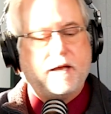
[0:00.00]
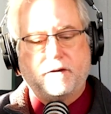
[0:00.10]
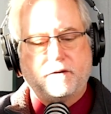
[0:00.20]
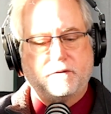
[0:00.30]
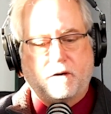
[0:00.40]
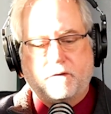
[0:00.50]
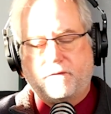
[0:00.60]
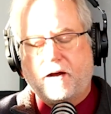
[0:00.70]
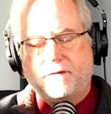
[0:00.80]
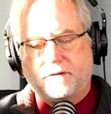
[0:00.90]
do all
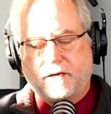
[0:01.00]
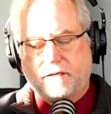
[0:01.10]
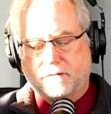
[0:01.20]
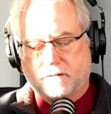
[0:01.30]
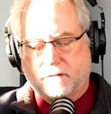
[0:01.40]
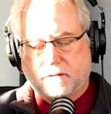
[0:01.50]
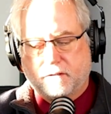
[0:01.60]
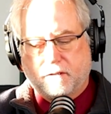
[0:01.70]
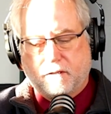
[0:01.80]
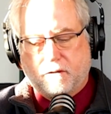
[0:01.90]
5 things.
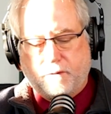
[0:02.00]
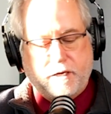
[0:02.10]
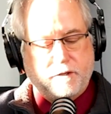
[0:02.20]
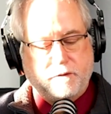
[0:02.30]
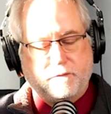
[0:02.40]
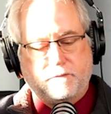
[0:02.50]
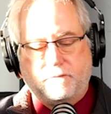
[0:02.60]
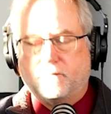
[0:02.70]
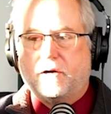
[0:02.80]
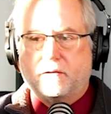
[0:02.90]
We could do,
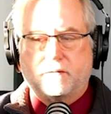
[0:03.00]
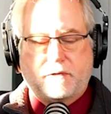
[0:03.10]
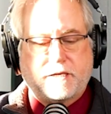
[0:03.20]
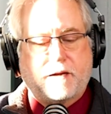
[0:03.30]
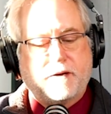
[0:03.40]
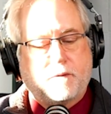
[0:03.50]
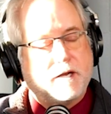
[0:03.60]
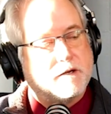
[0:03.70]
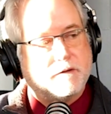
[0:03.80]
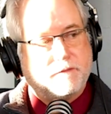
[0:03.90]
let me take it back. We
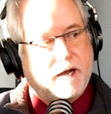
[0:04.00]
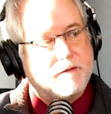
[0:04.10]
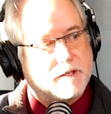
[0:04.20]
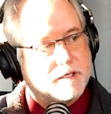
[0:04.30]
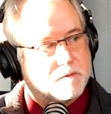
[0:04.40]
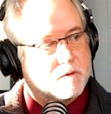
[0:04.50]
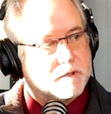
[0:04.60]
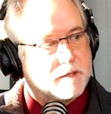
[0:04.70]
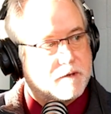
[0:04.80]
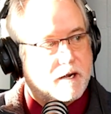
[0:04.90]
could do 5 things
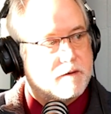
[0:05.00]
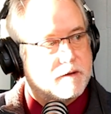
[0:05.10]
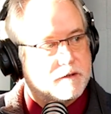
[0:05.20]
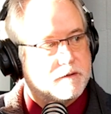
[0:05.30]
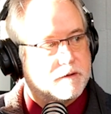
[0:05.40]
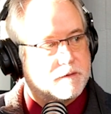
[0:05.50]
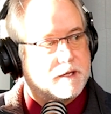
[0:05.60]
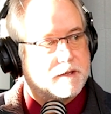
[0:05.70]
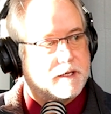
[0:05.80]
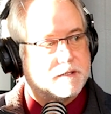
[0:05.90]
poorly, but I'd rather do 3
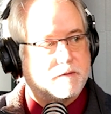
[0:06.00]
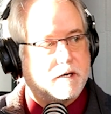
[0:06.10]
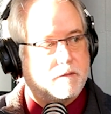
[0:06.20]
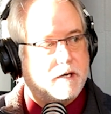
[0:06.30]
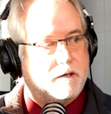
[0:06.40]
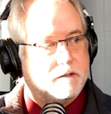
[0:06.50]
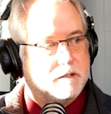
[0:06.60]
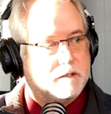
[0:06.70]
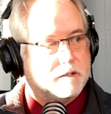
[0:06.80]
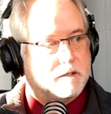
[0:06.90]
things very well.
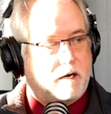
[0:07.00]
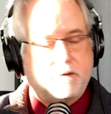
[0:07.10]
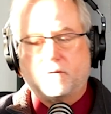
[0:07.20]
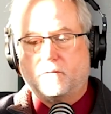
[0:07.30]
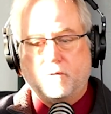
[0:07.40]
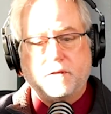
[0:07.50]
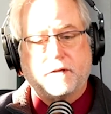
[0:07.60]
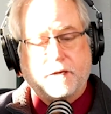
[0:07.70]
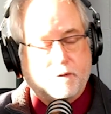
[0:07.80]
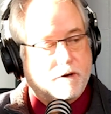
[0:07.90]
I'd rather do 1
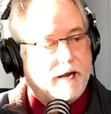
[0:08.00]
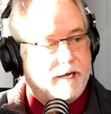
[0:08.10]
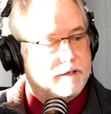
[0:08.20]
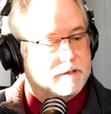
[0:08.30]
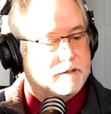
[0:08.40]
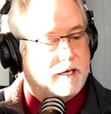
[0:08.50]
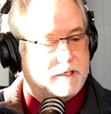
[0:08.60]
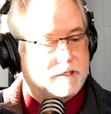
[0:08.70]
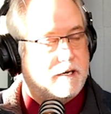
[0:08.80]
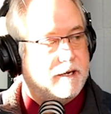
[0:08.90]
thing great at a
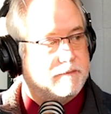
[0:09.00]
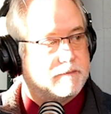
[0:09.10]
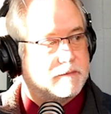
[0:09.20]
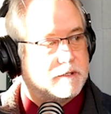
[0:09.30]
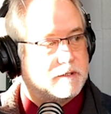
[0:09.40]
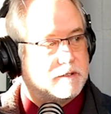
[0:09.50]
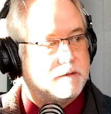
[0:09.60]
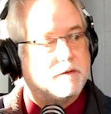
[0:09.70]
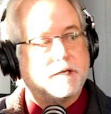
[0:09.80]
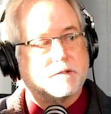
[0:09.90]
time,
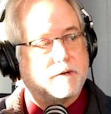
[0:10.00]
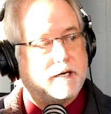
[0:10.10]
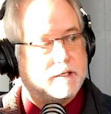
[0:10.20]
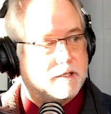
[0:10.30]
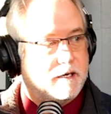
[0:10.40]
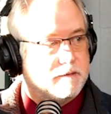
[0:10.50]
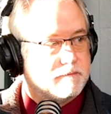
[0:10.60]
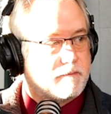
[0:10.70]
2 things great at a time,